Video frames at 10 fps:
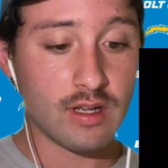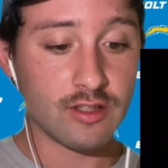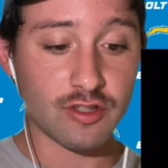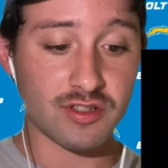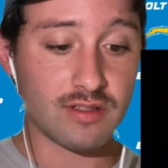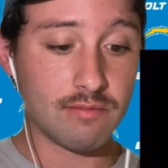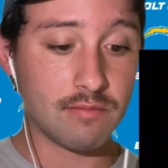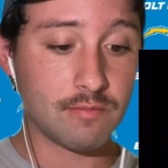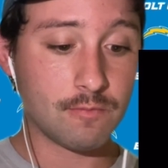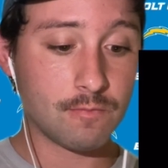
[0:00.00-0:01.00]
Just
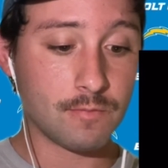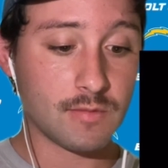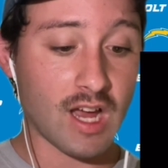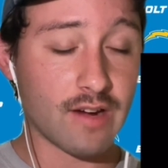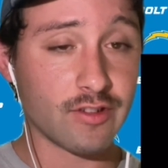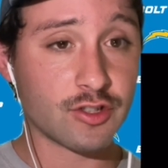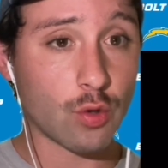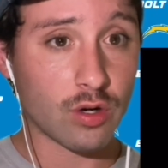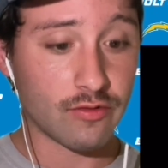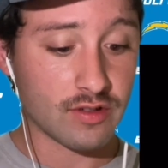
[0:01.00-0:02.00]
kind of a
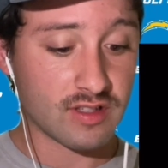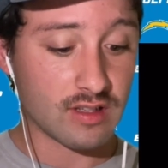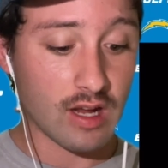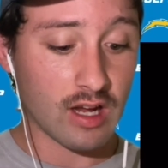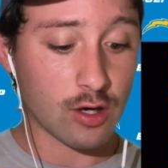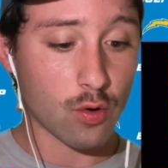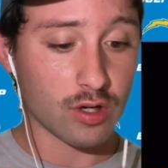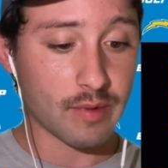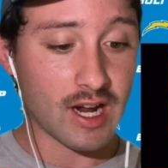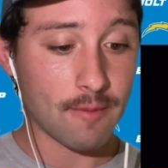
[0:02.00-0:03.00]
shorter
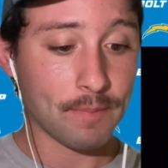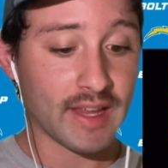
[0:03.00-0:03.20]
cornerback,